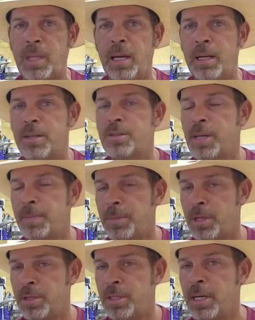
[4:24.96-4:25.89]

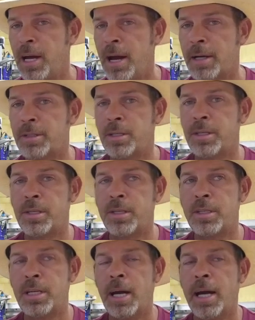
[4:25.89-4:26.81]
except the Z-axis.
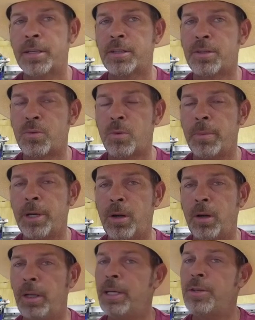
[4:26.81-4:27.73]
The Z-axis will be
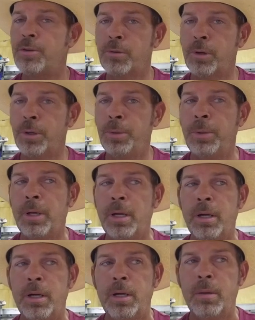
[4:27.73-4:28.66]
on a lead screw.
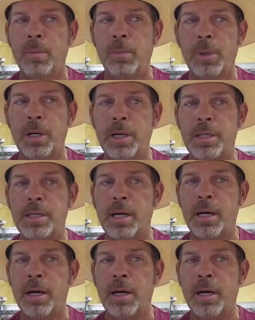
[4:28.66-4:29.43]
But